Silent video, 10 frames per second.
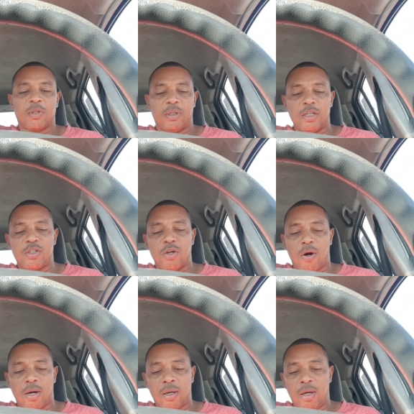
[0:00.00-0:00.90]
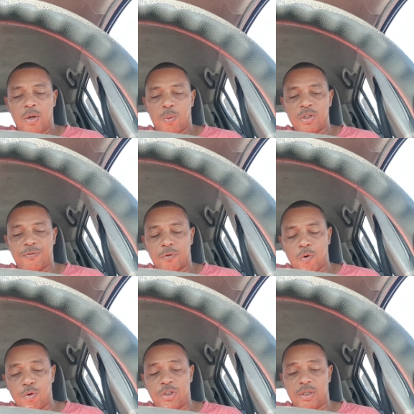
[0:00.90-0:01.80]
So this dog was
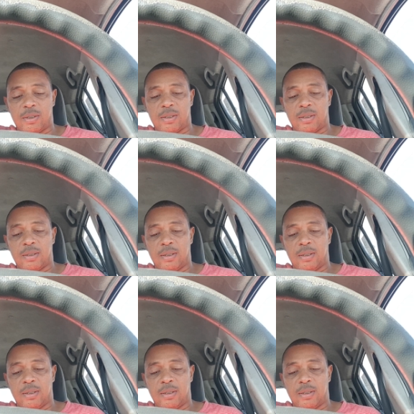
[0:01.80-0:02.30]
ferocious.